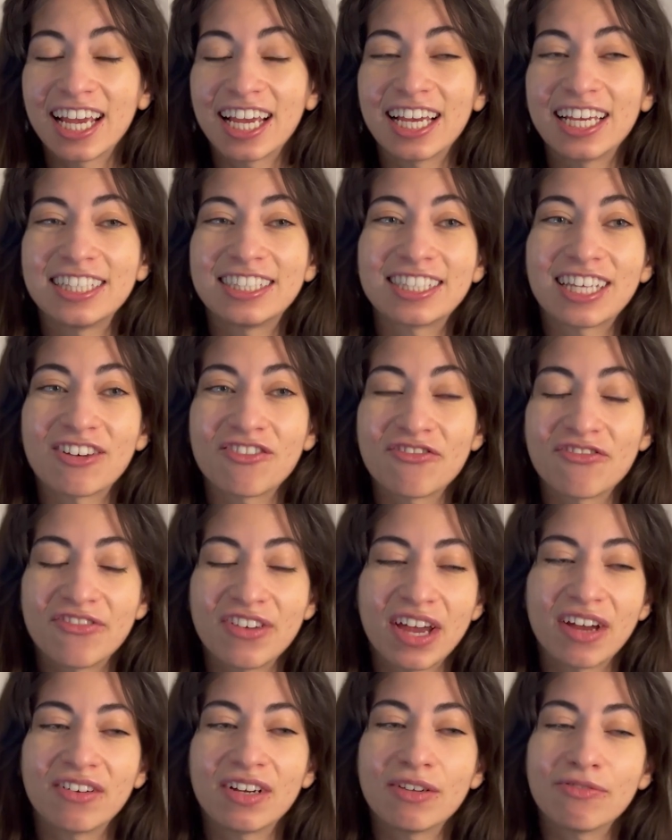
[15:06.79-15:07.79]
It's a
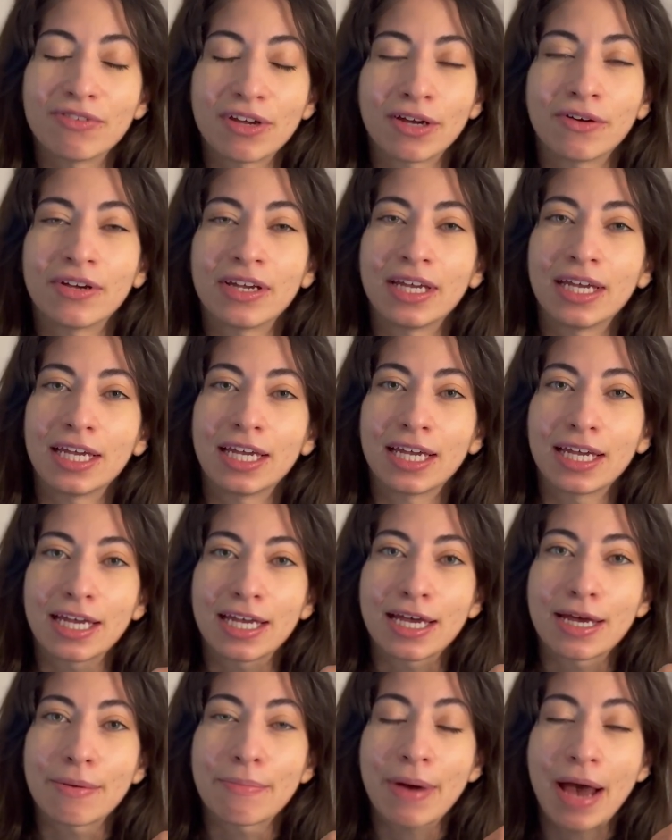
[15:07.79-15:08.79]
very, very
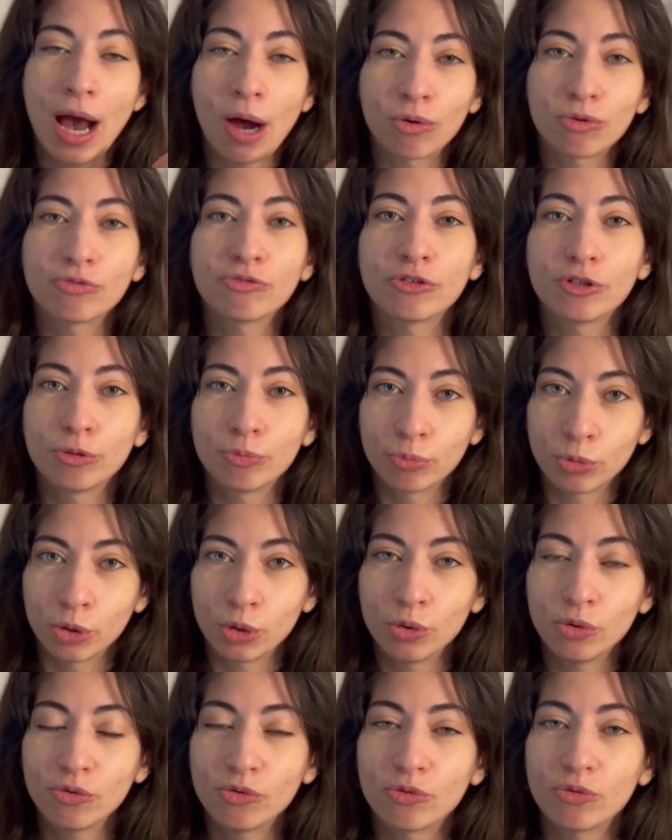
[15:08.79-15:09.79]
powerful
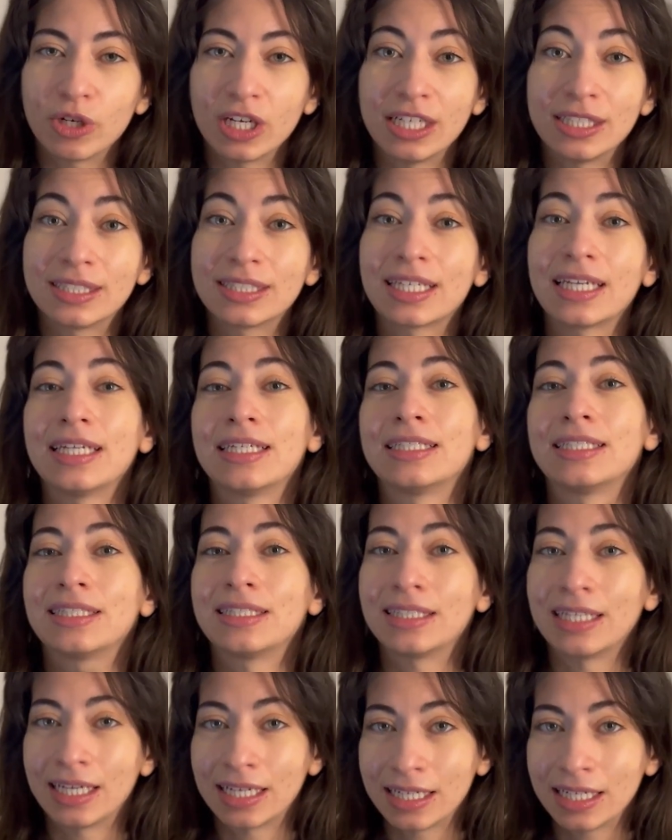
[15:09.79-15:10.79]
move. It's
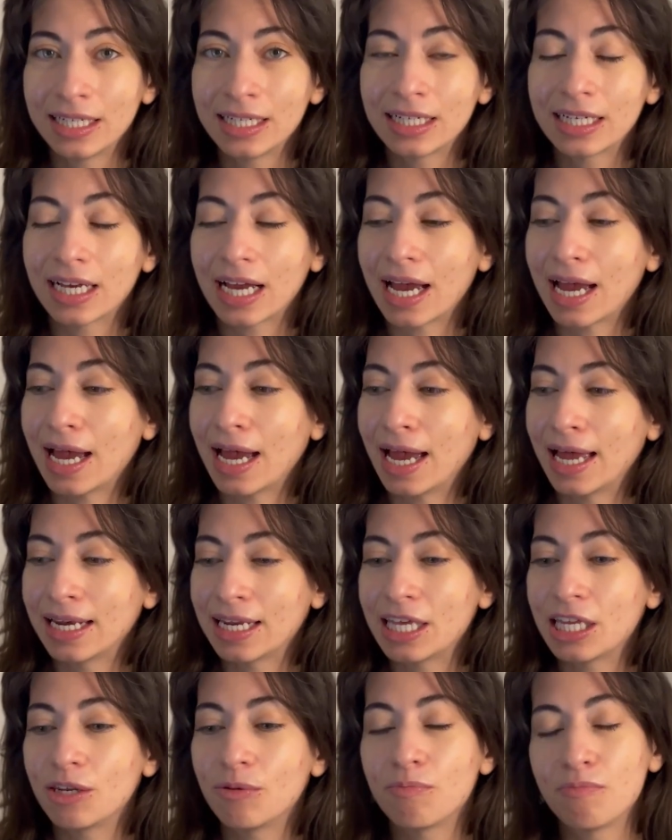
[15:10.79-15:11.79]
kinesthetic,
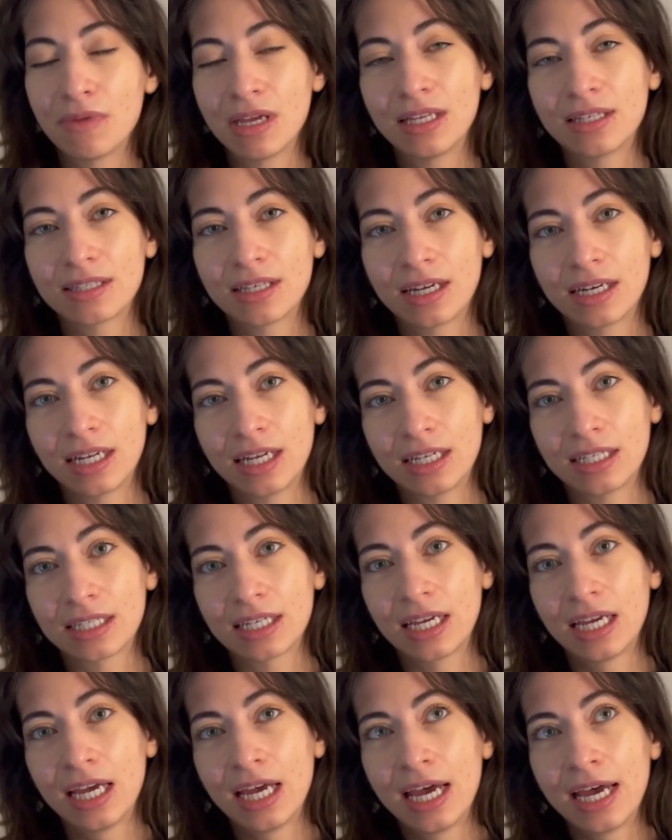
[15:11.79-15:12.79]
and it means that
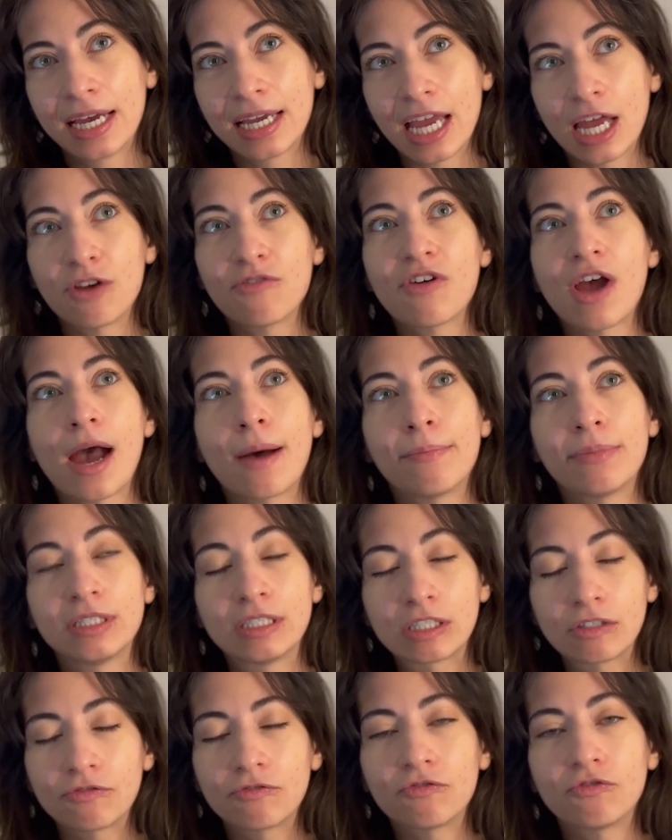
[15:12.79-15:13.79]
it kind of
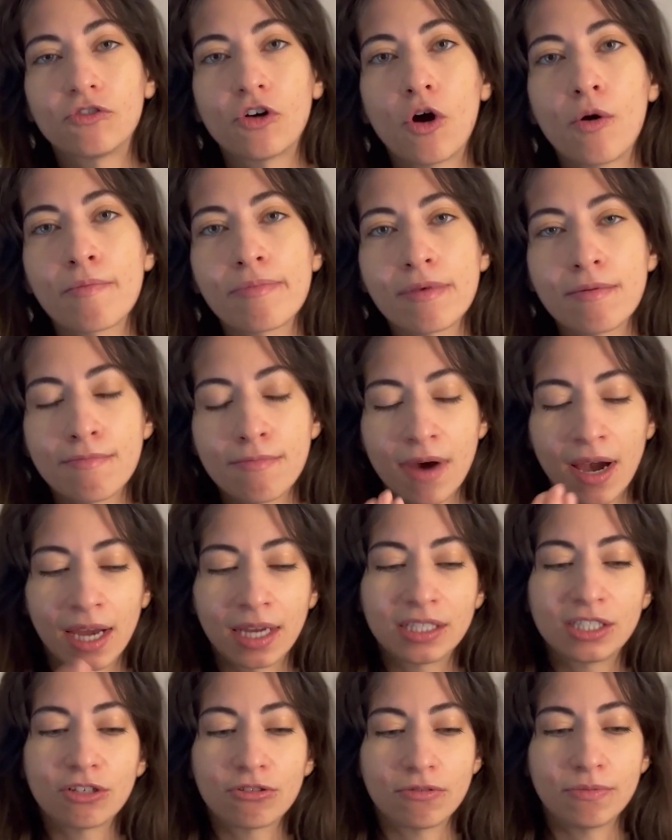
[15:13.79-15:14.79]
happens from the
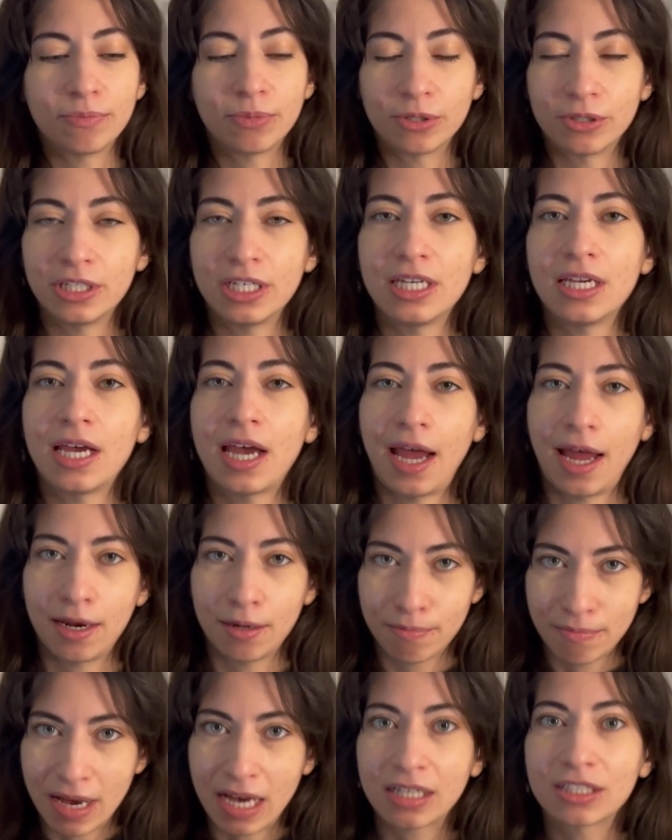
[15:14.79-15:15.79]
mind to the body
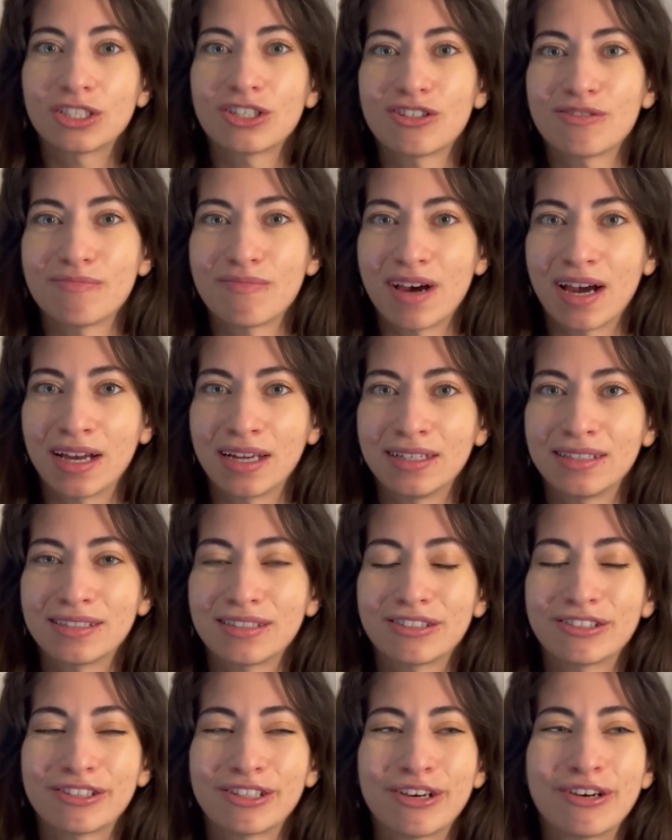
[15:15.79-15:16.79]
and back to the mind.
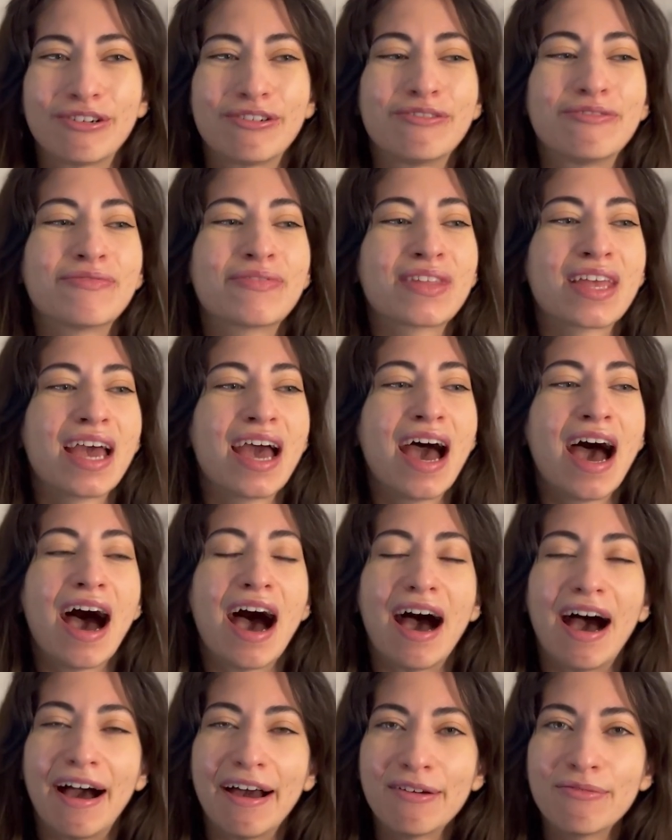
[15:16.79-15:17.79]
So
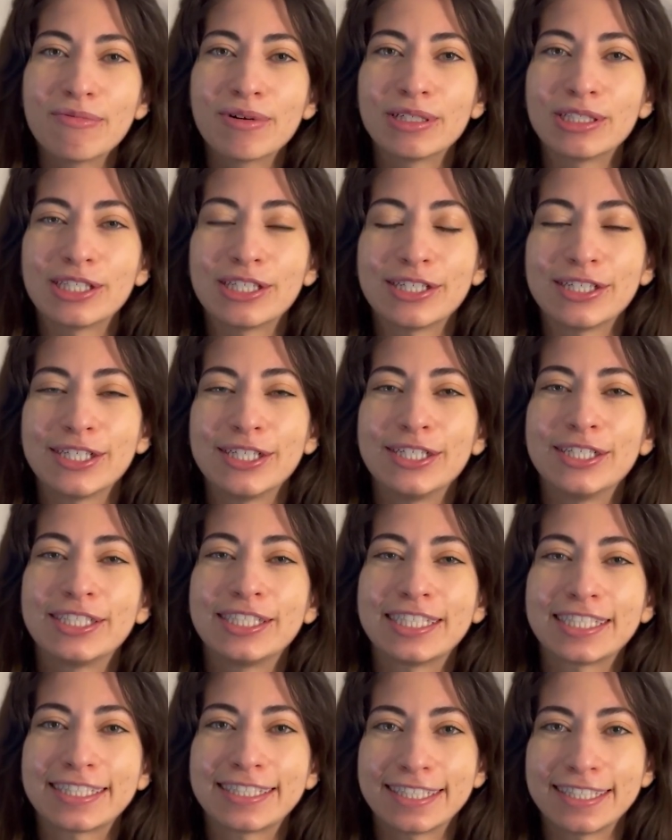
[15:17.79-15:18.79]
I want you
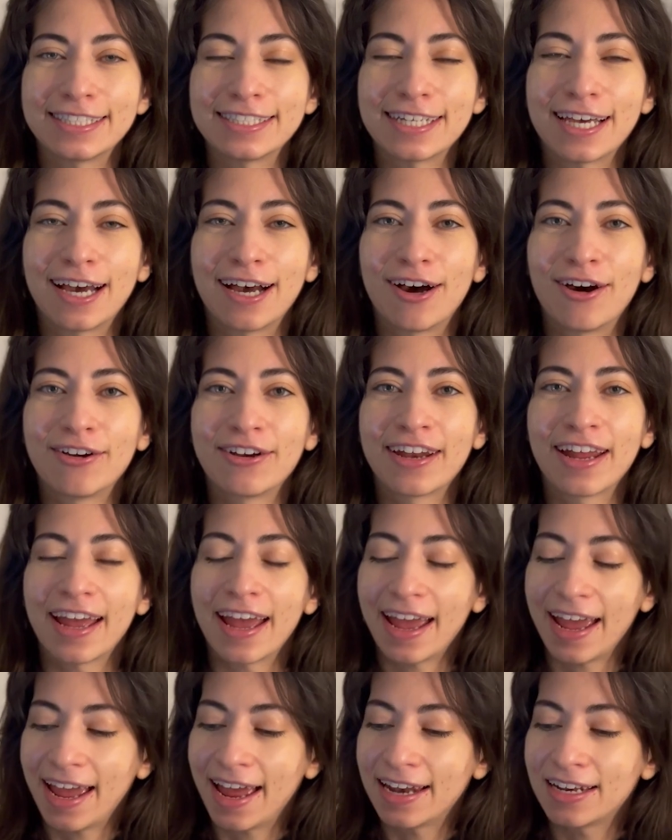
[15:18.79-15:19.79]
to sit down
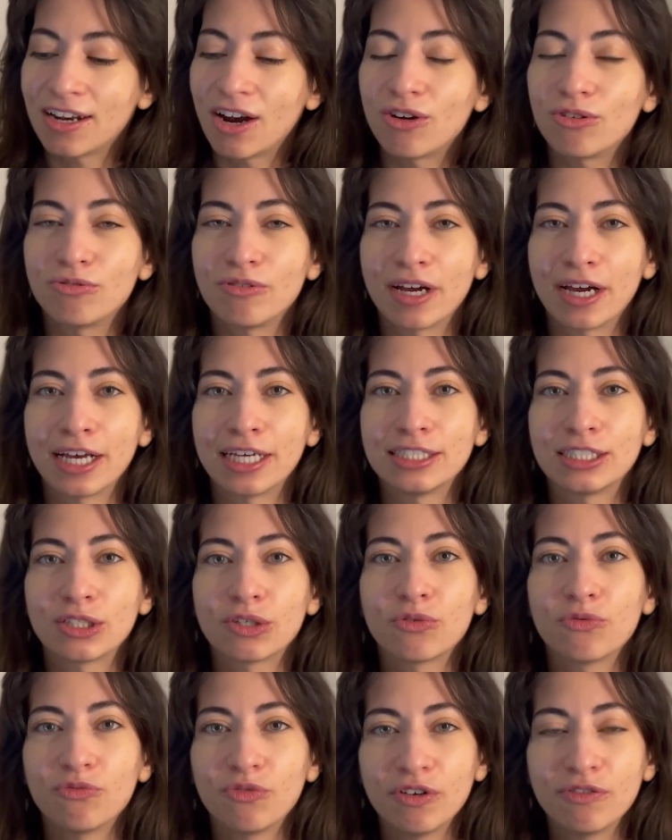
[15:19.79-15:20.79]
and write
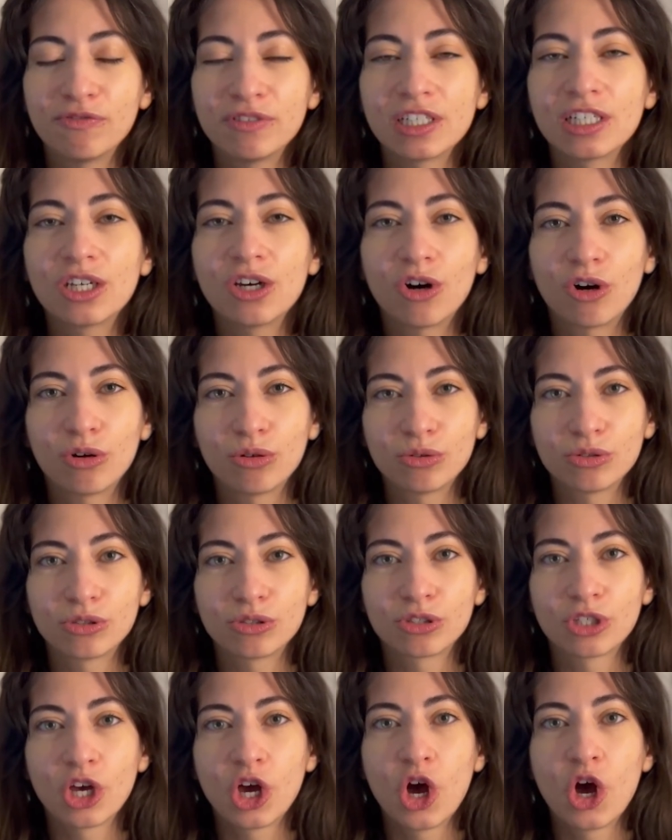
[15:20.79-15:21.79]
50
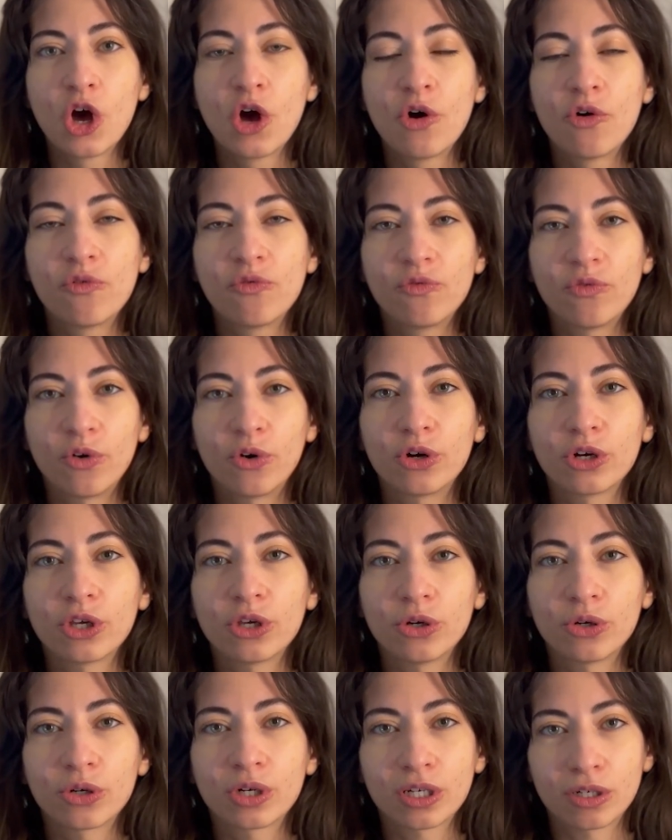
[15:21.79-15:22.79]
goals for
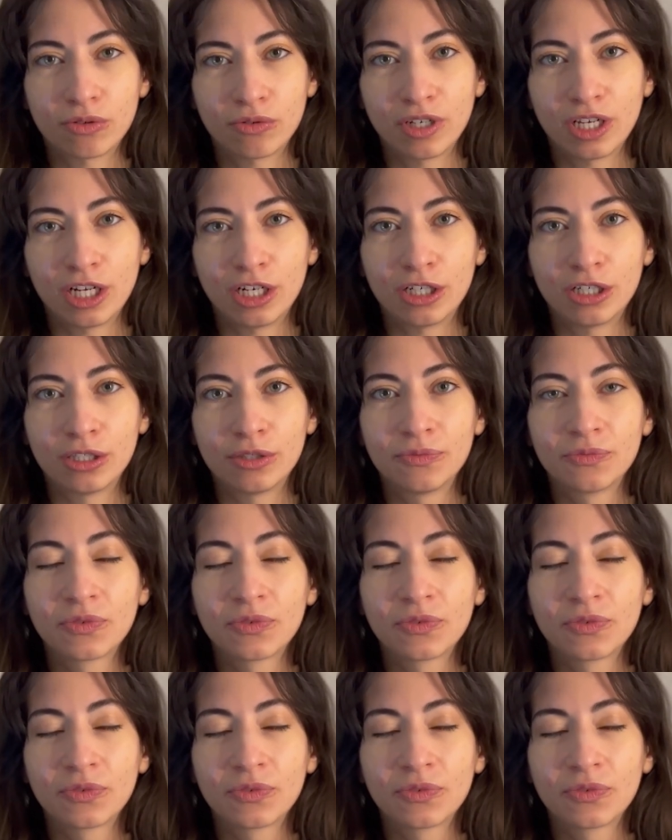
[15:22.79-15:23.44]
your career.